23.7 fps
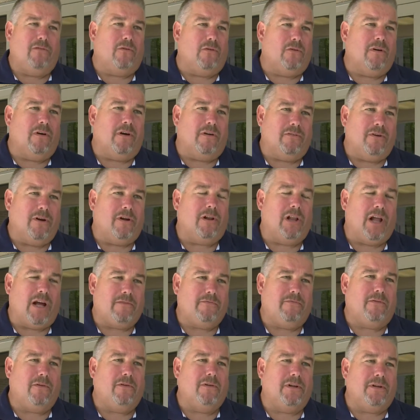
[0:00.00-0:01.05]
or are
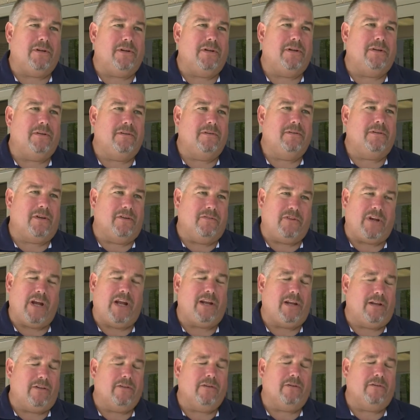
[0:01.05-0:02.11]
neglectful in, in
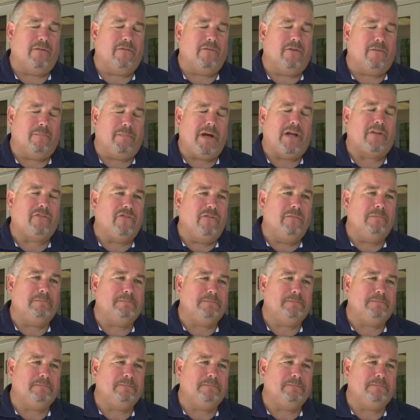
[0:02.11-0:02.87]
containing their their pets.